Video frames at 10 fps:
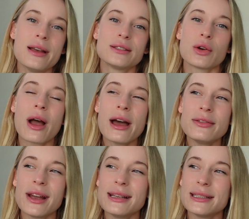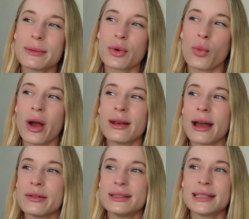So kind of tying to number one,
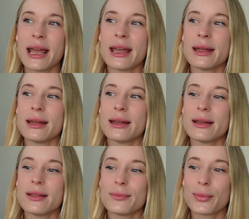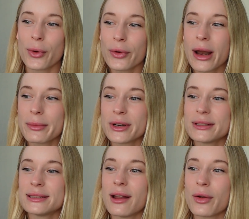I would say
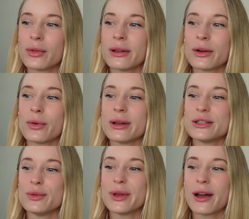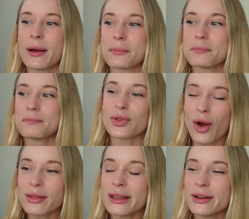programmers not only are going to become
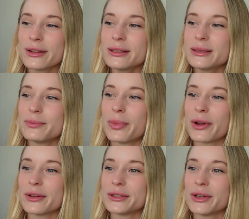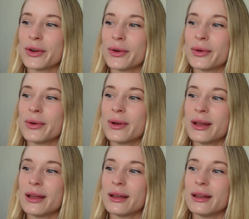thought leaders, but also
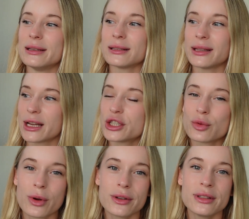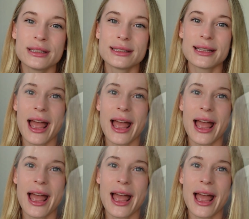intellectuals,